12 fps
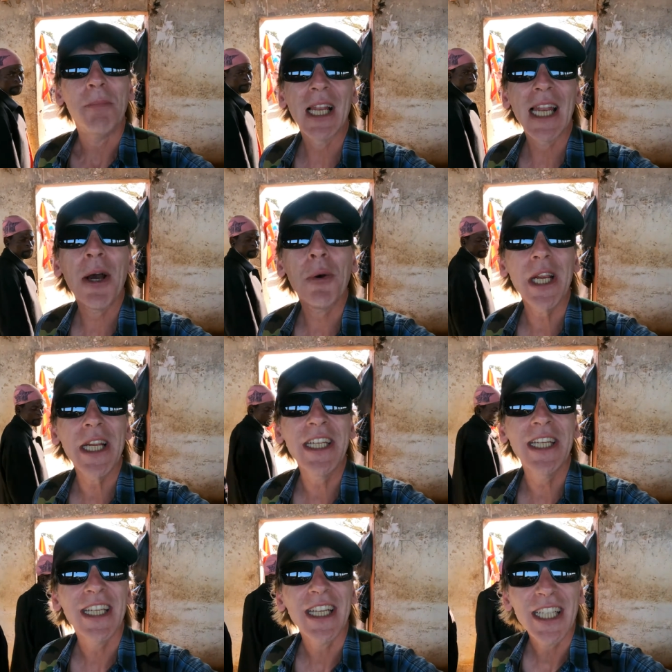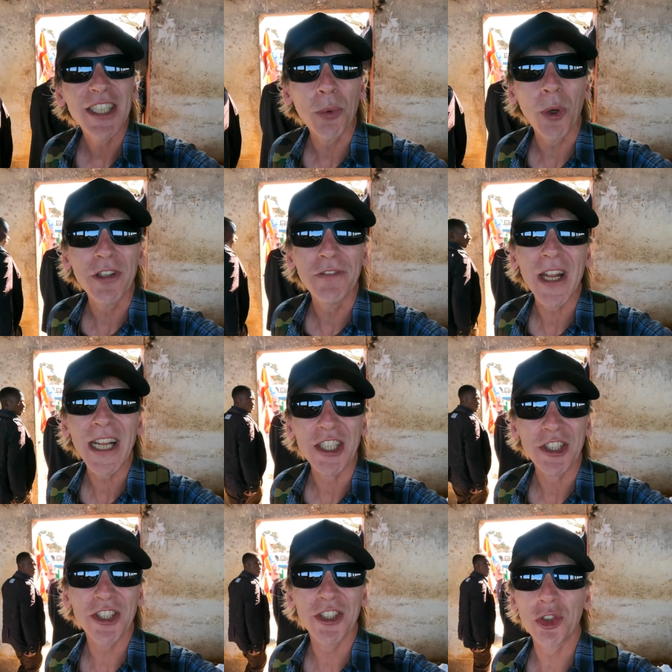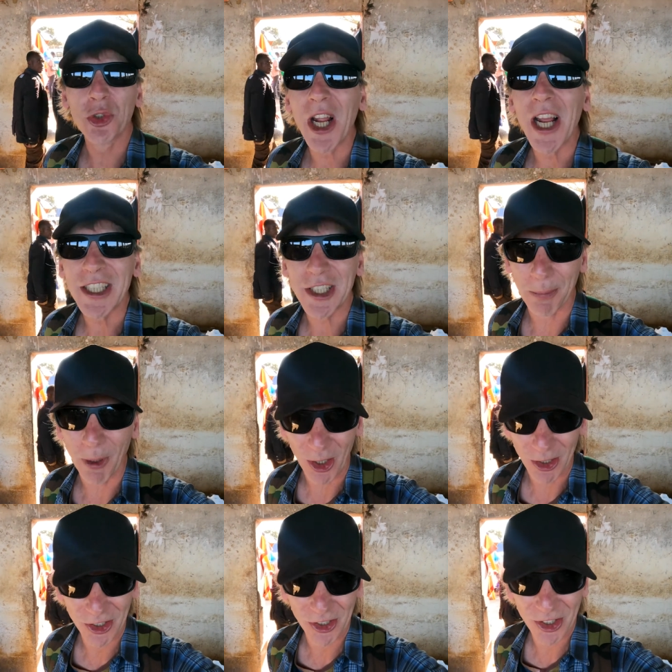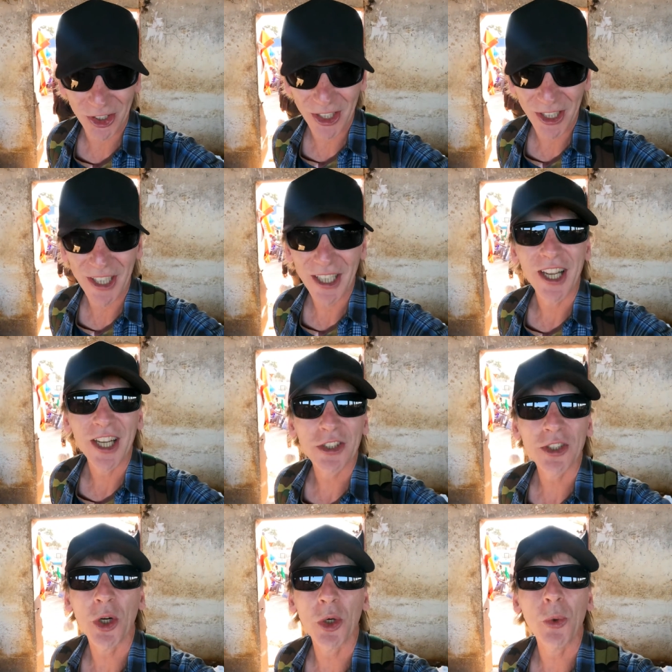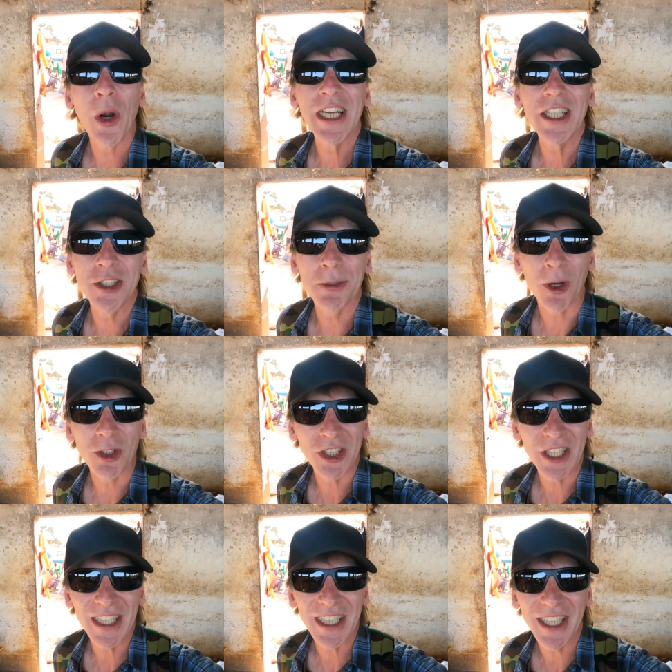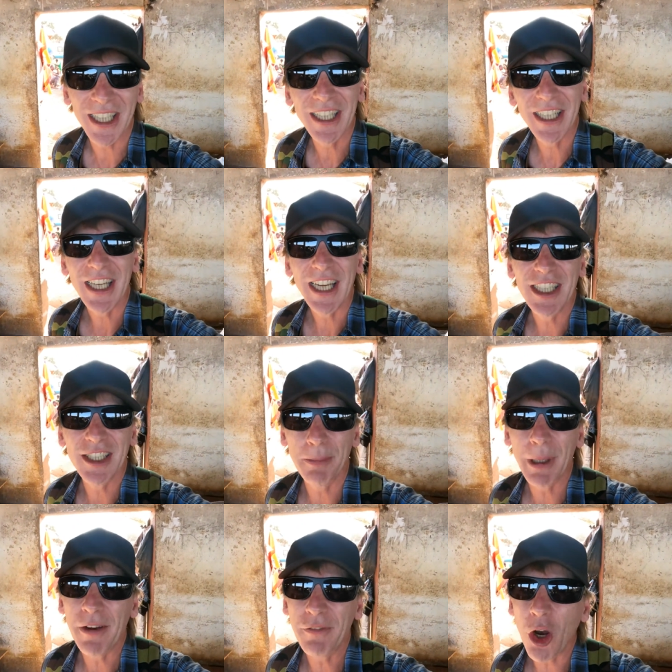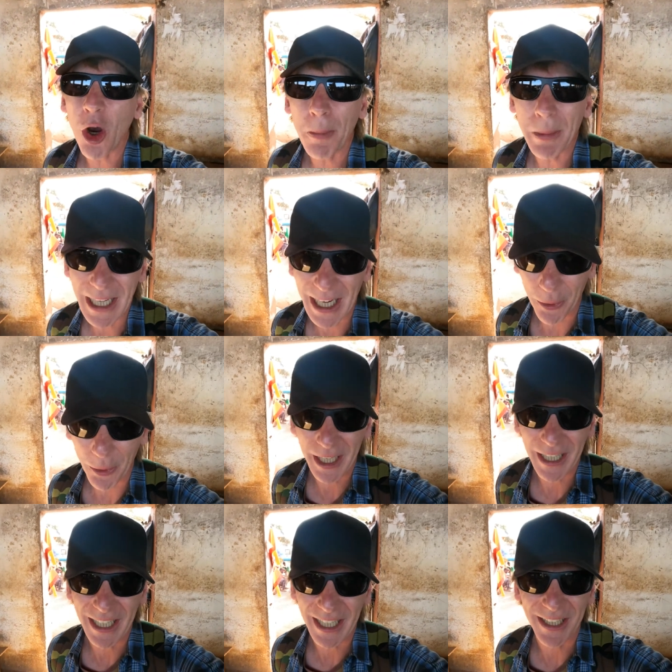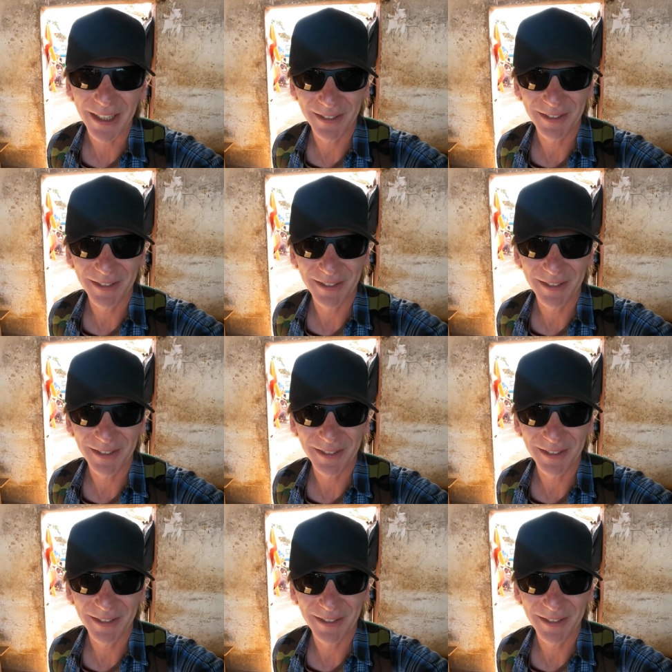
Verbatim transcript: Malawi is one of nature's dry spots, so rain spotting is a bit of a hobby out here.